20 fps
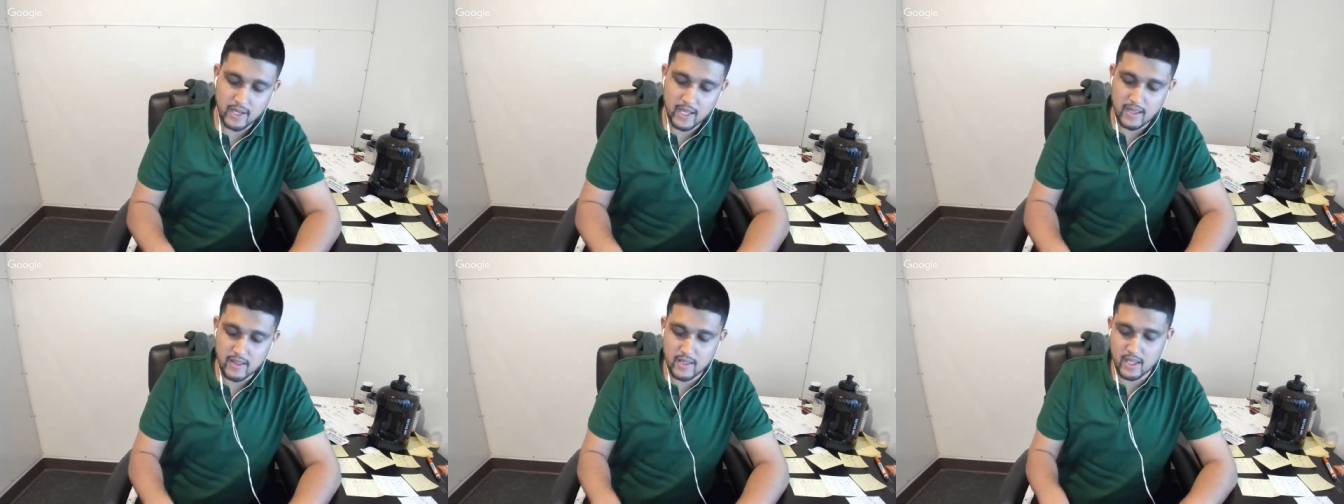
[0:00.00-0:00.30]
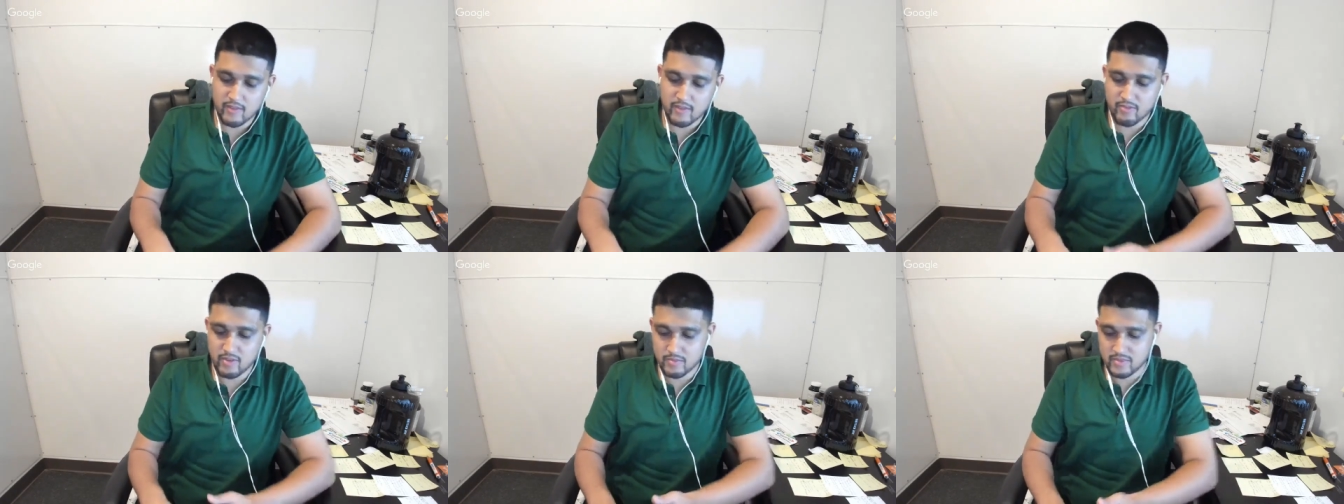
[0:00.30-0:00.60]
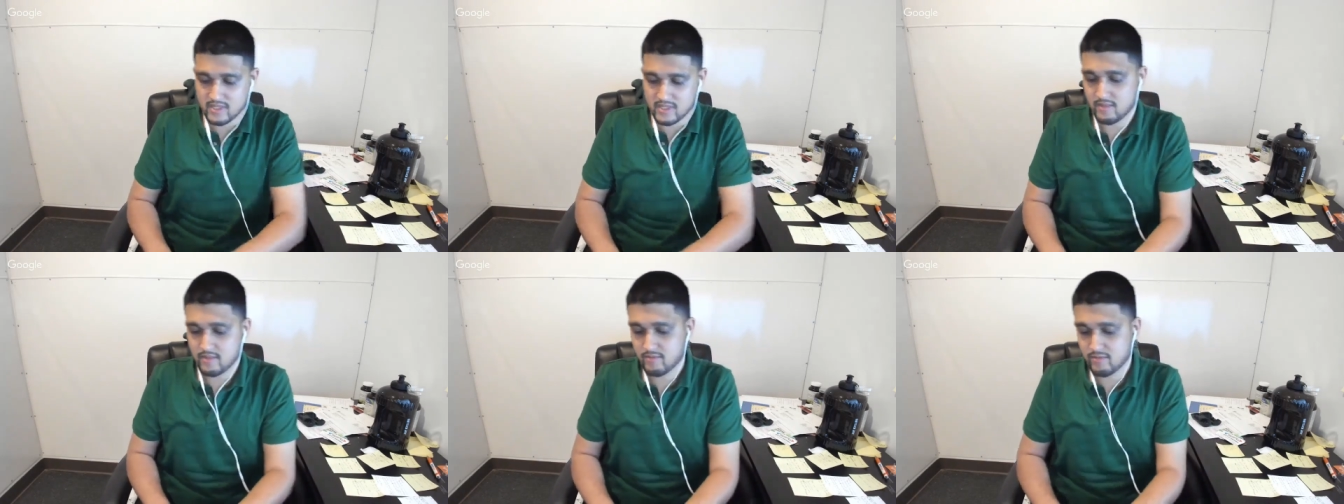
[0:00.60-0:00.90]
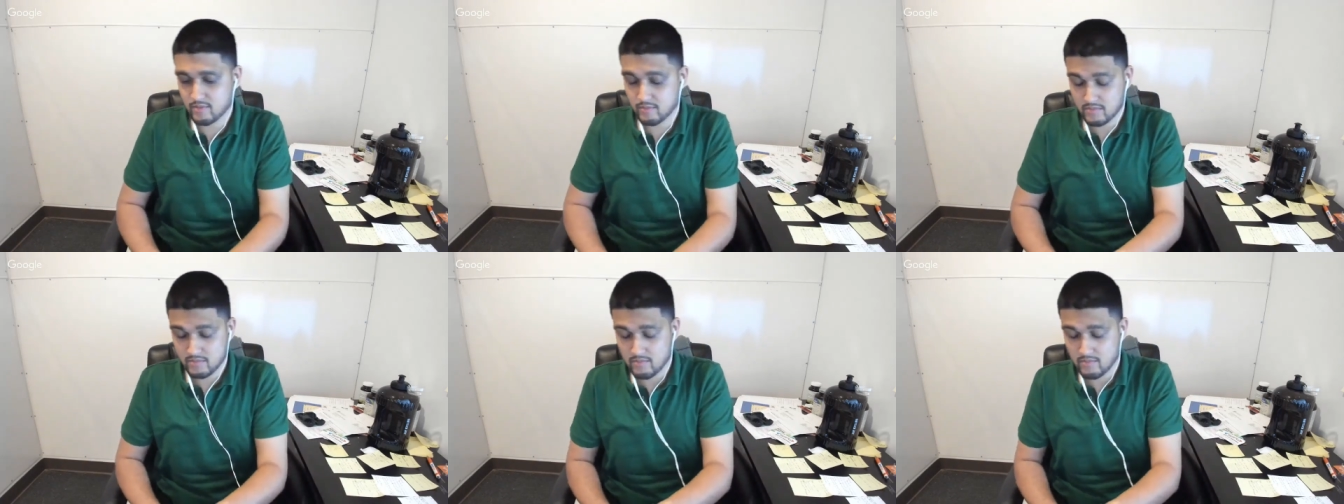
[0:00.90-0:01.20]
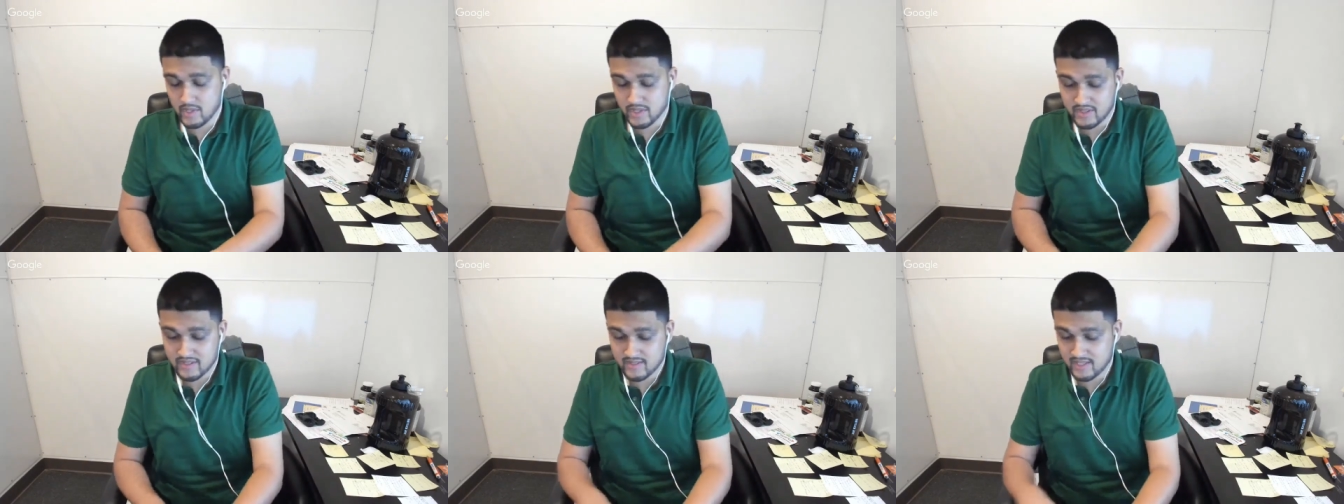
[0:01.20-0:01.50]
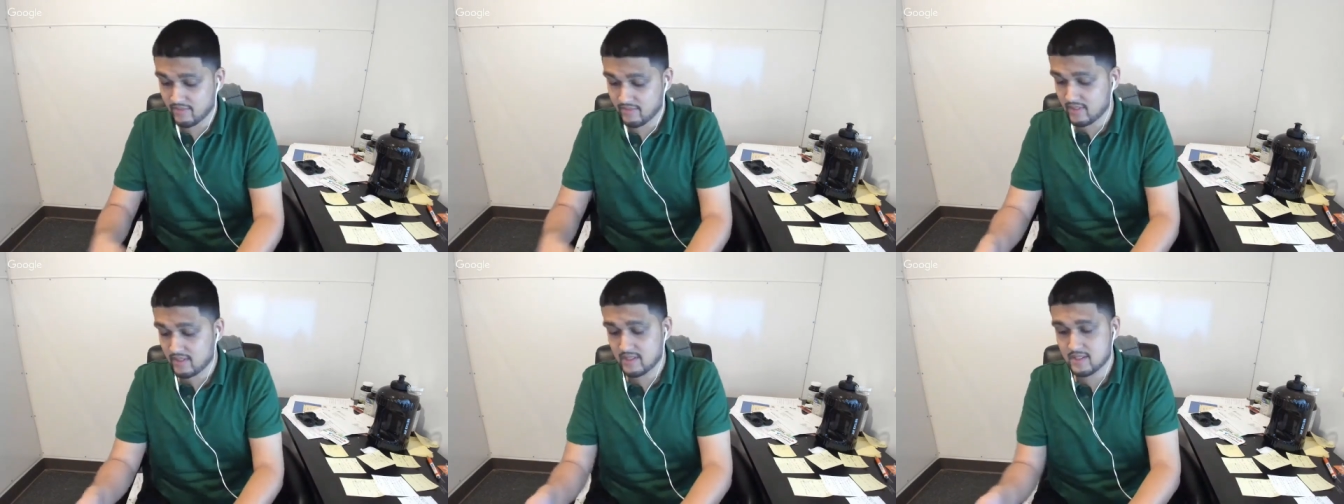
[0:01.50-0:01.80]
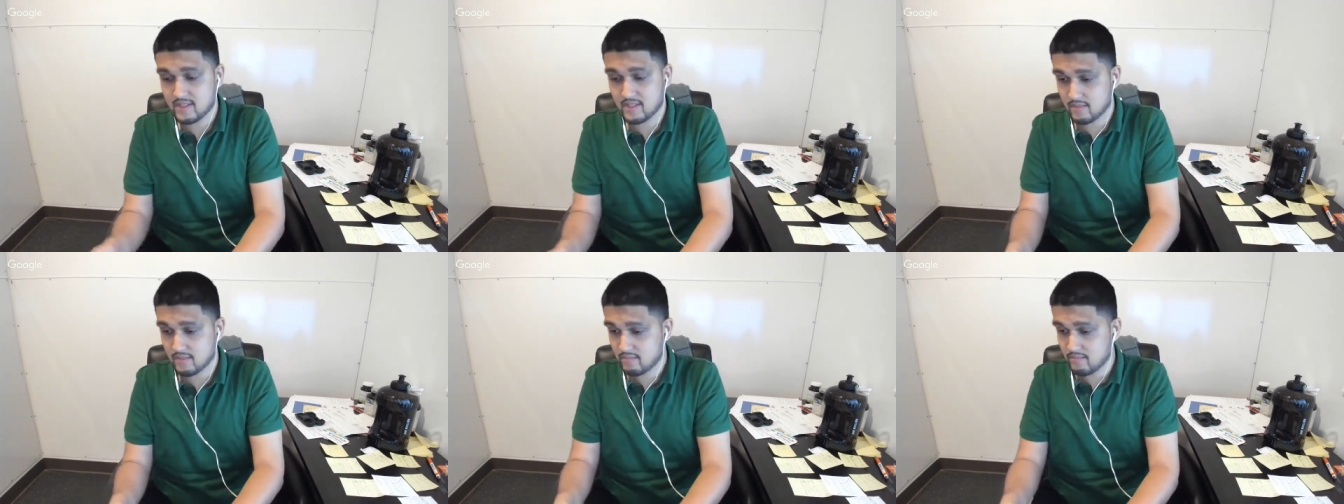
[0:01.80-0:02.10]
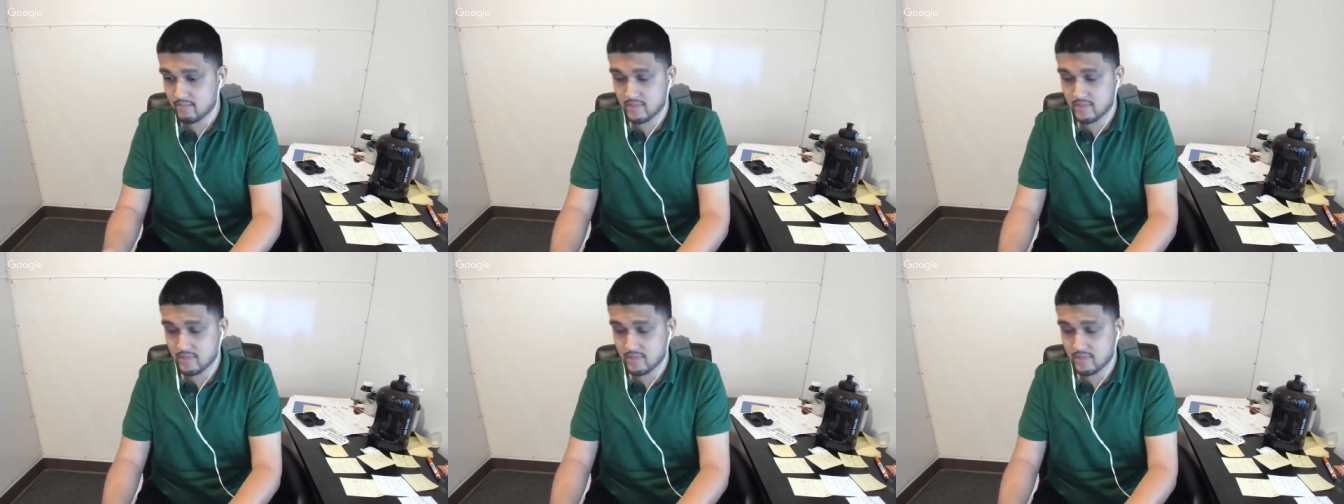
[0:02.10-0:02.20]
And then from from month seven to